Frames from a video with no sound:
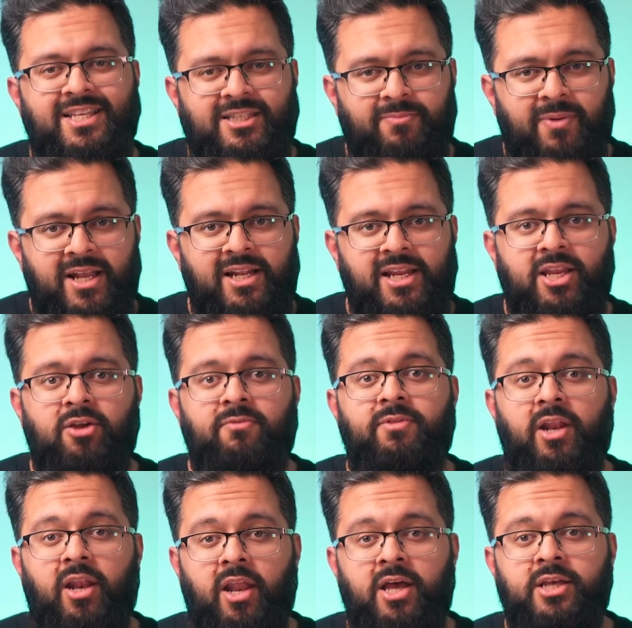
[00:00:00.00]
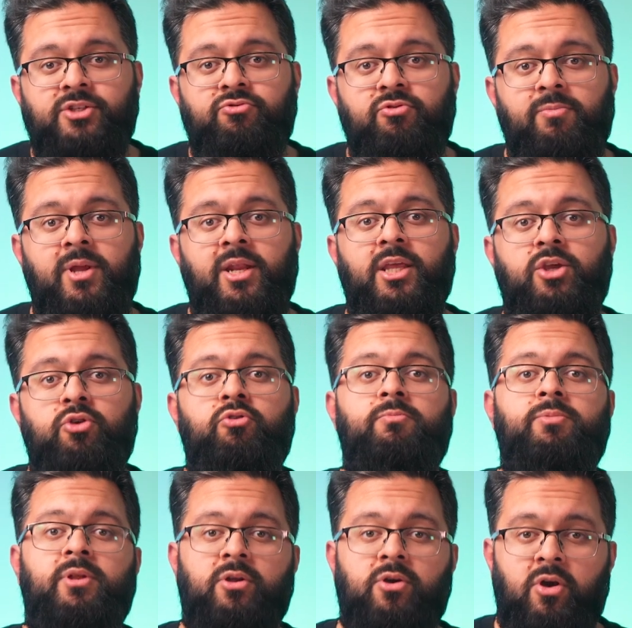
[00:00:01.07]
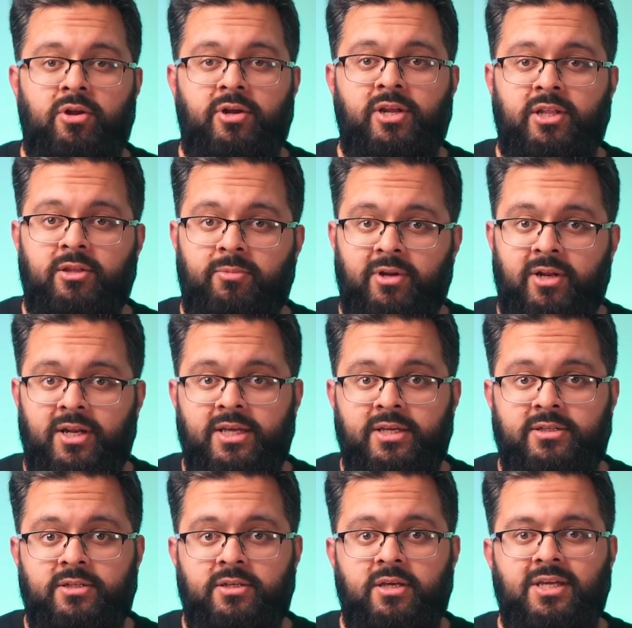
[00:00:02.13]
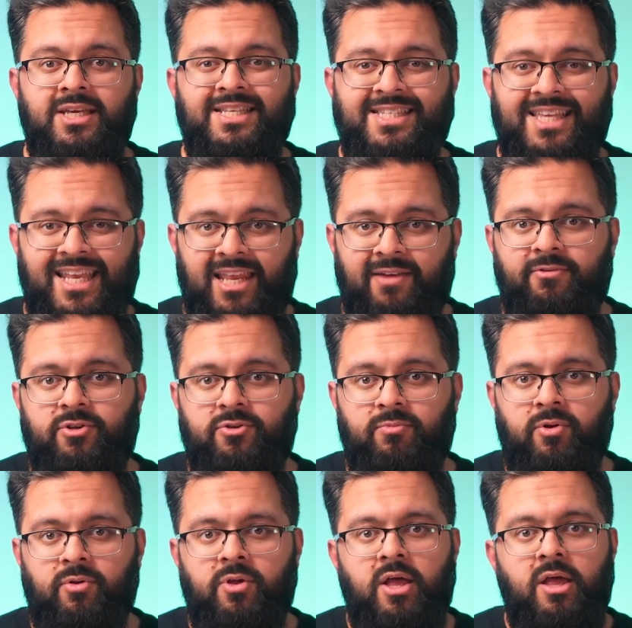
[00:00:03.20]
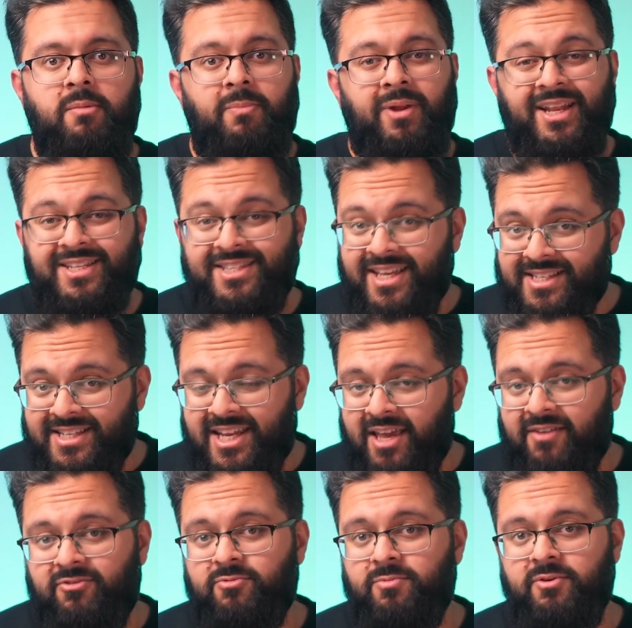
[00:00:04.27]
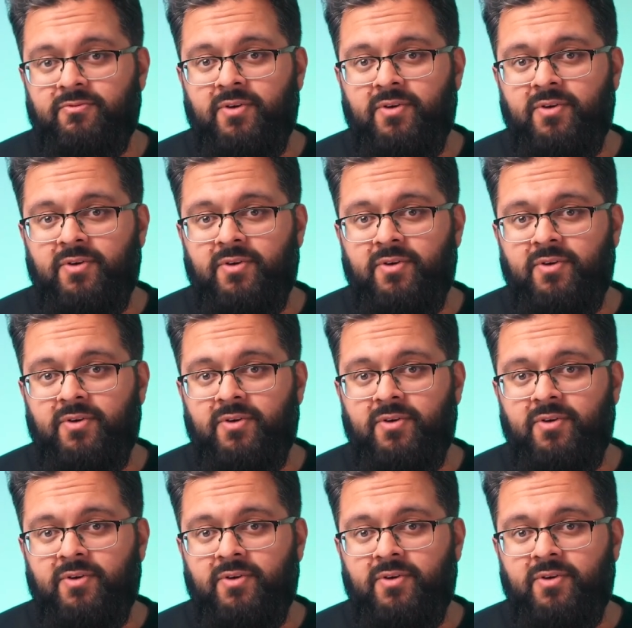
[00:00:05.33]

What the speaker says: dismantling of the last remaining European colony in the Middle East is inevitable, but it doesn't have to be